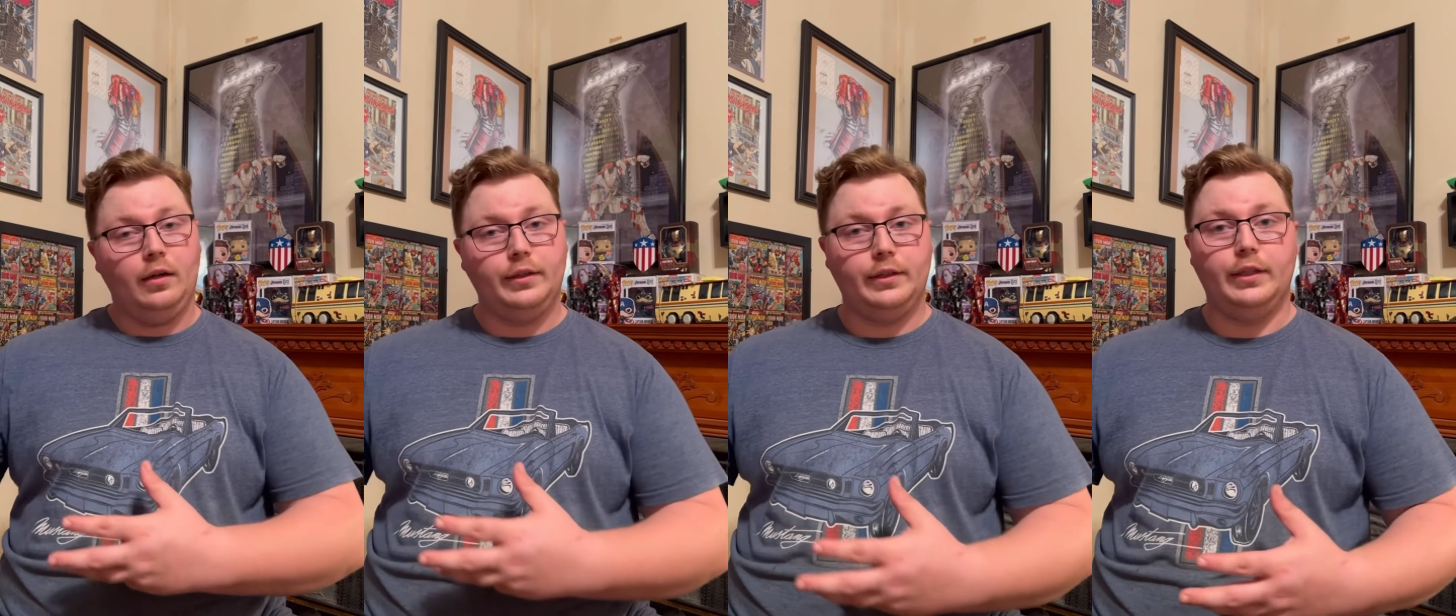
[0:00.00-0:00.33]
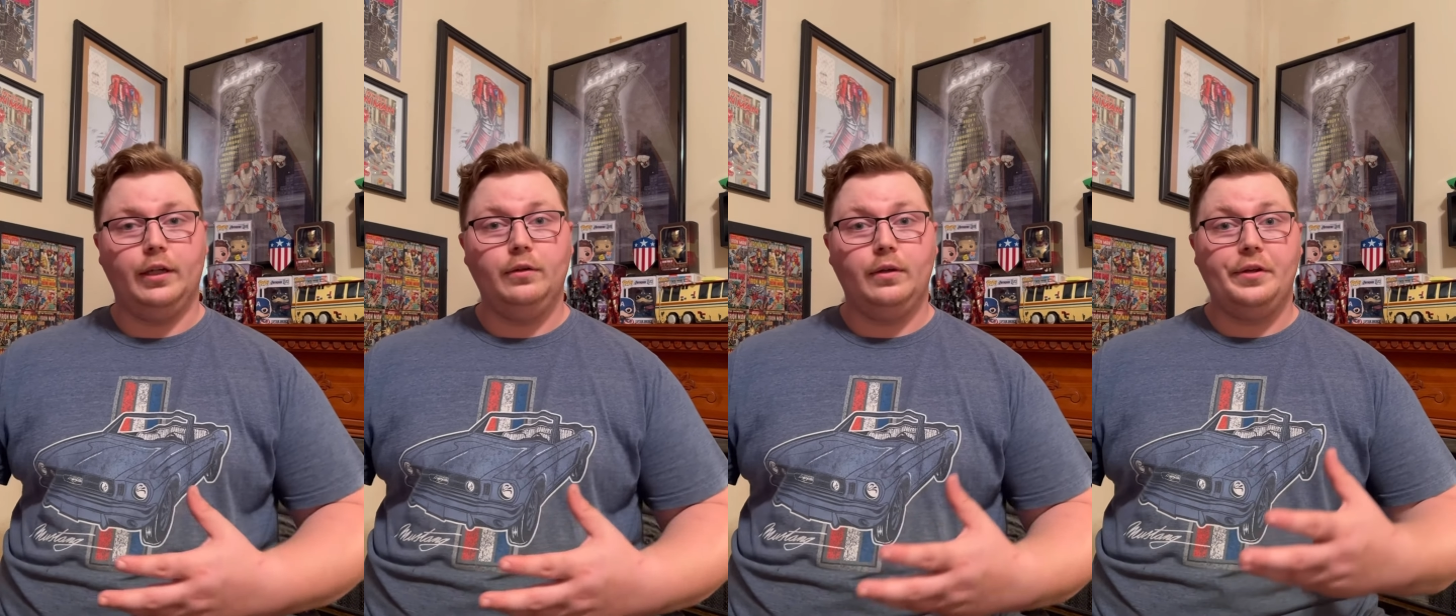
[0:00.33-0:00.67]
you
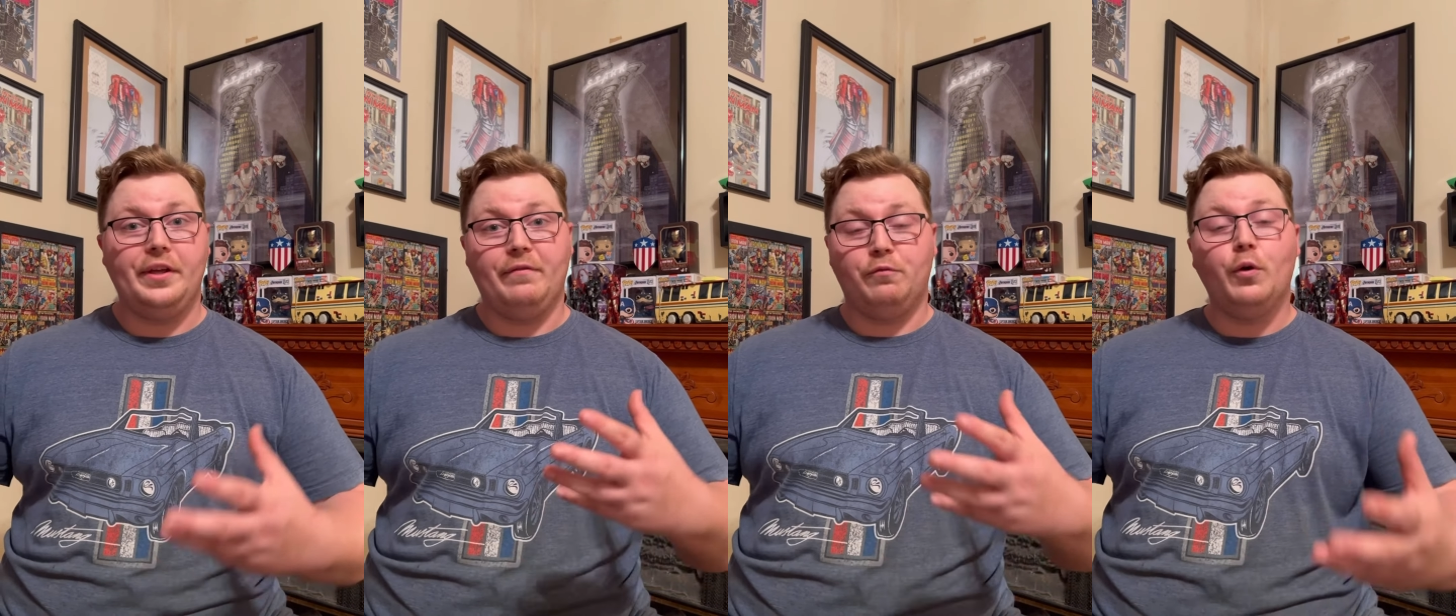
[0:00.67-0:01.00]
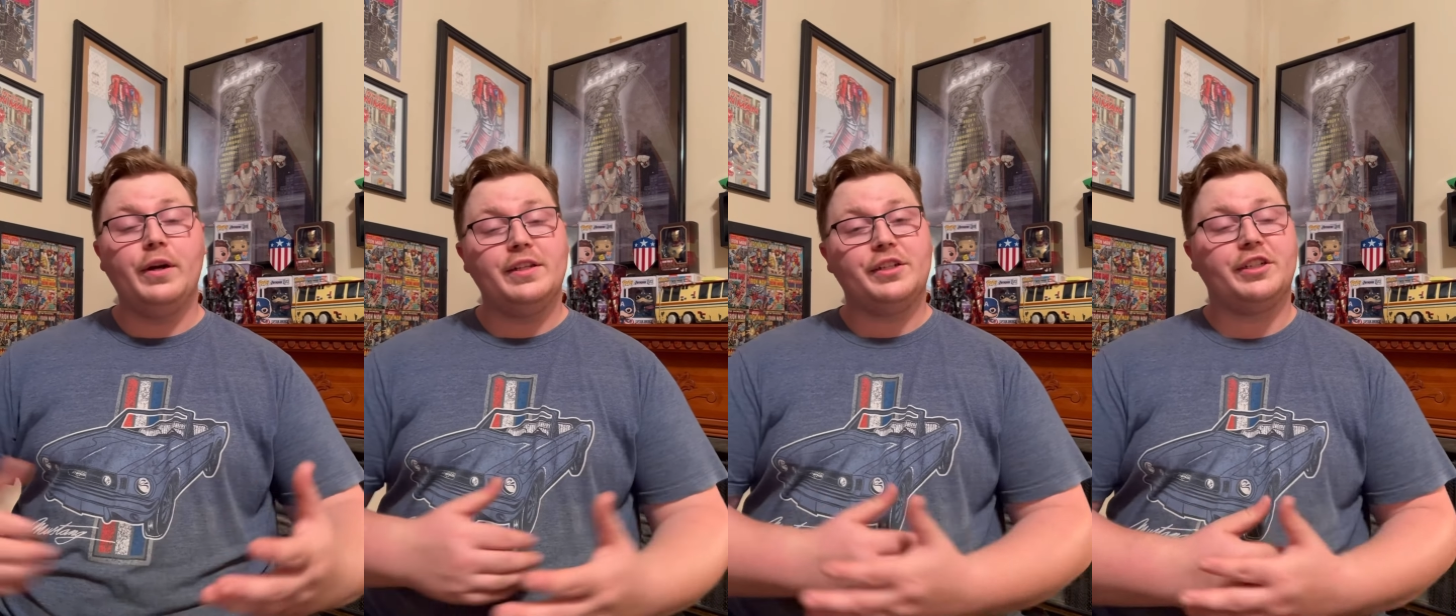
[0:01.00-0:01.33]
know, if
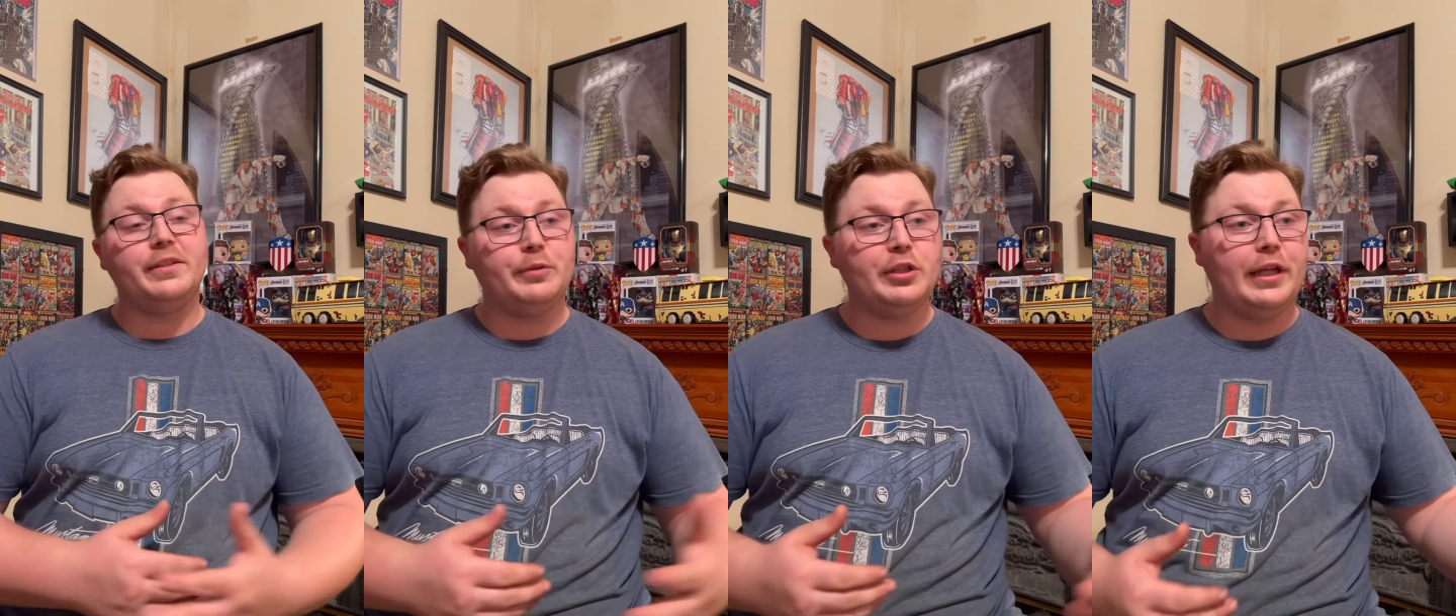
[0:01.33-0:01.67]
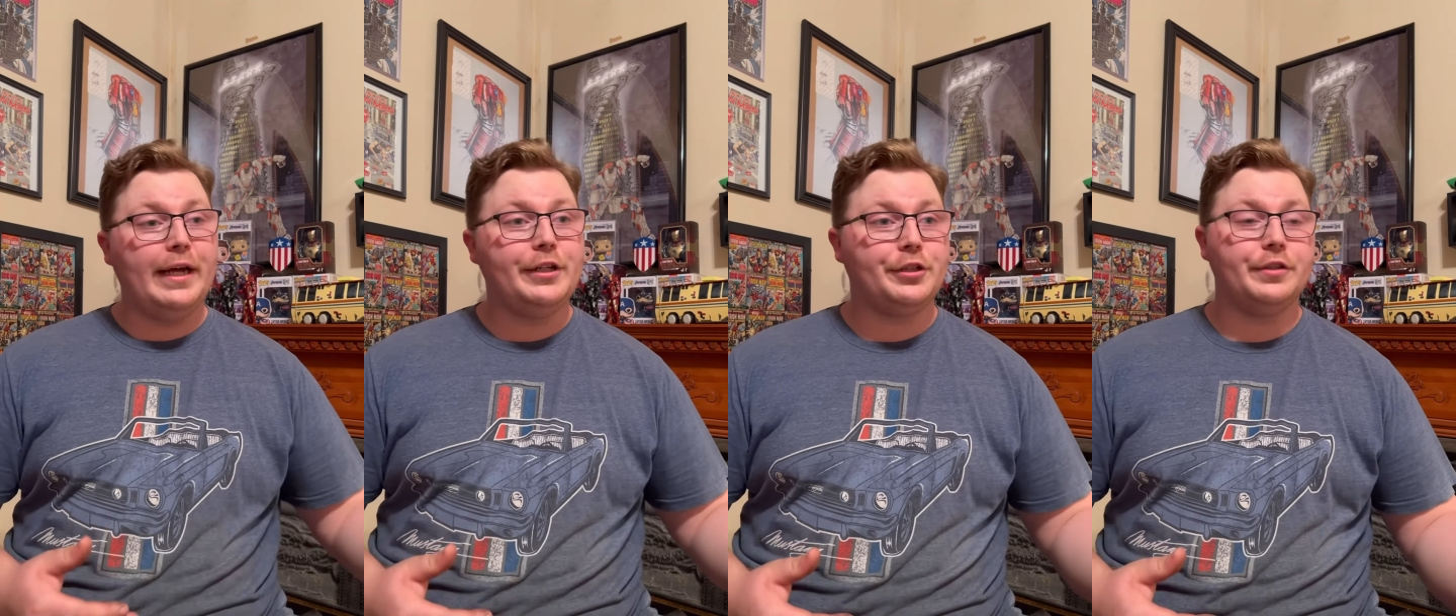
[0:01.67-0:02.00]
one of the
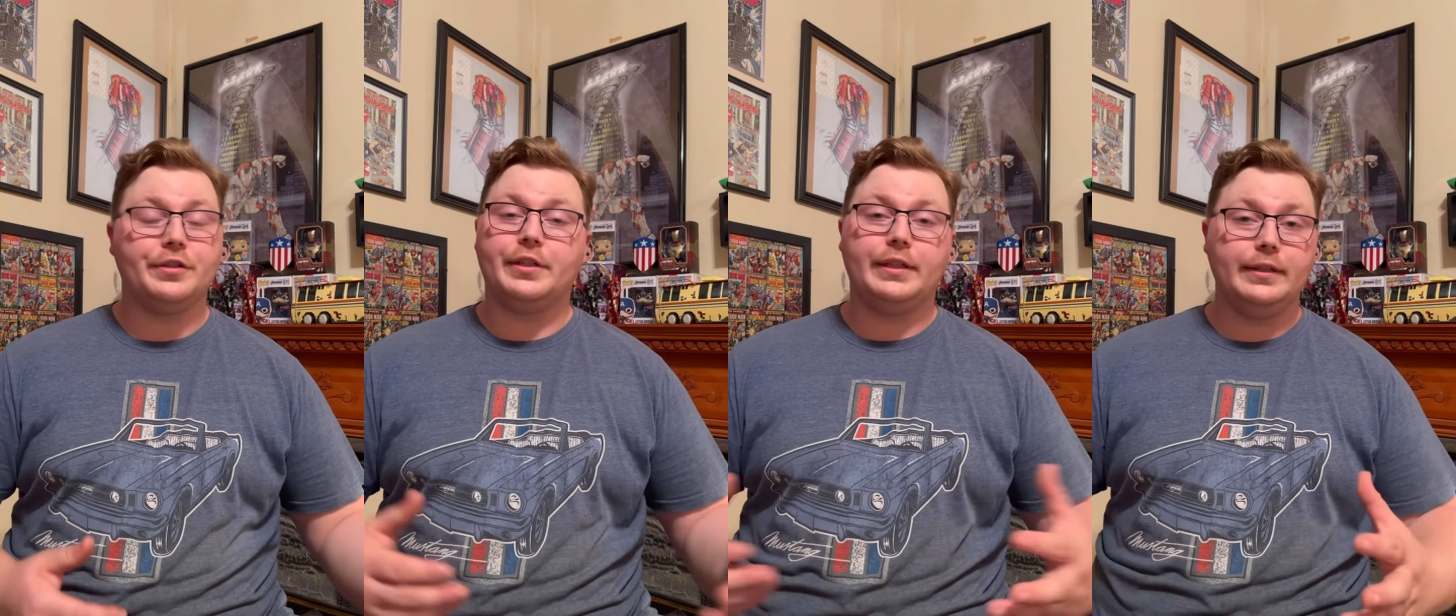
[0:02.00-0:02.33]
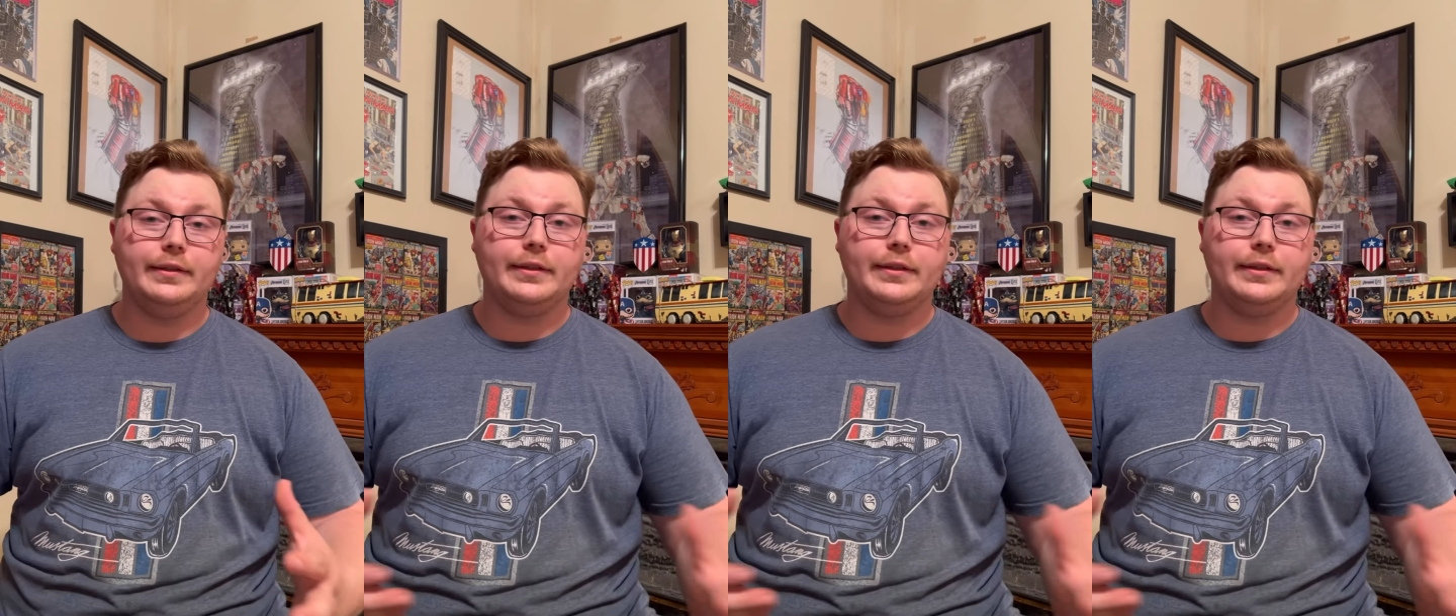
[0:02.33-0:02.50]
stipulations to getting